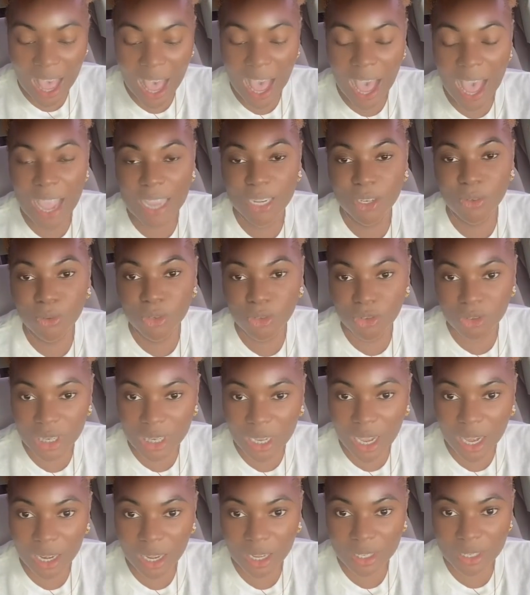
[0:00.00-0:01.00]
I do
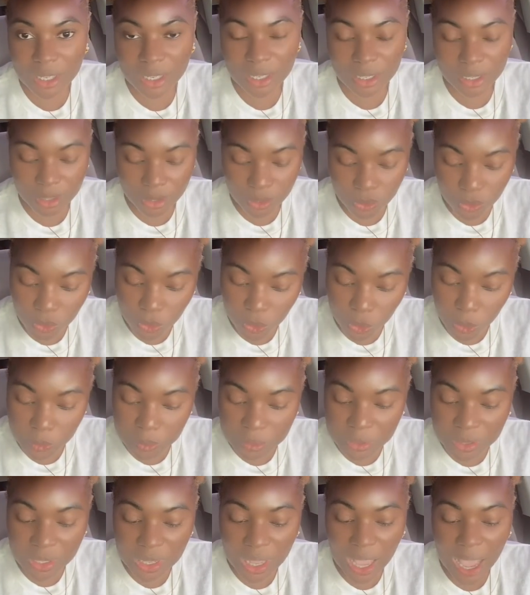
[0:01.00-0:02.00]
drink a lot of
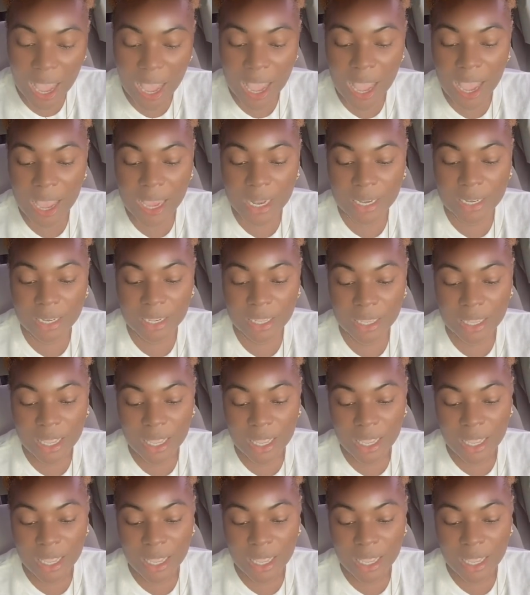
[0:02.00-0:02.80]
soups, and